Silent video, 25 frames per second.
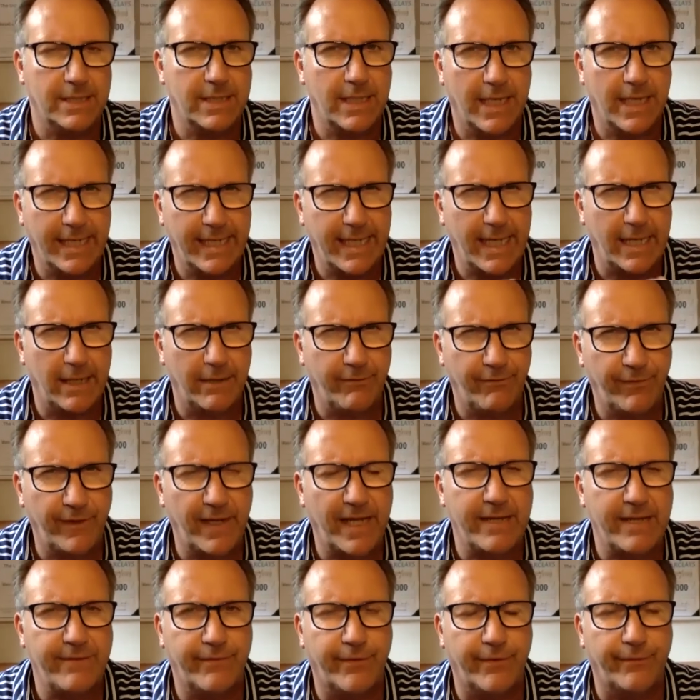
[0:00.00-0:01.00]
Did I get a
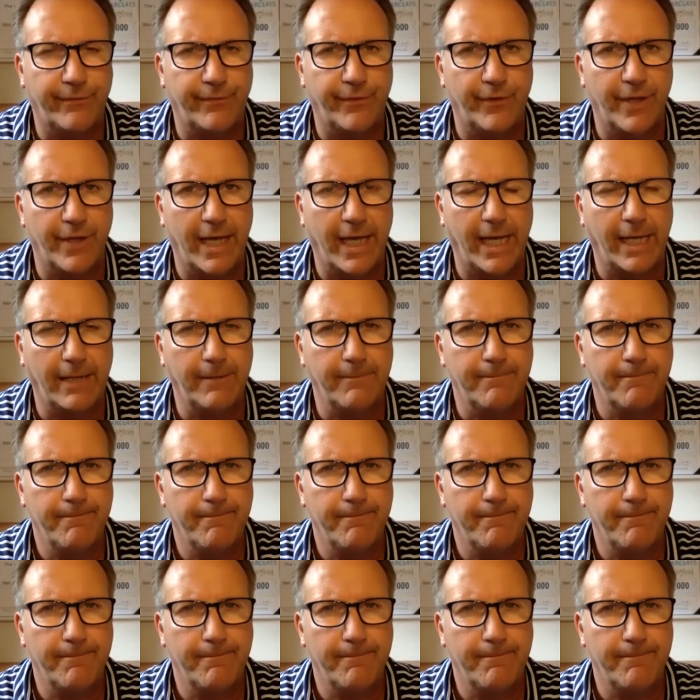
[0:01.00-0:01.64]
flavour for that?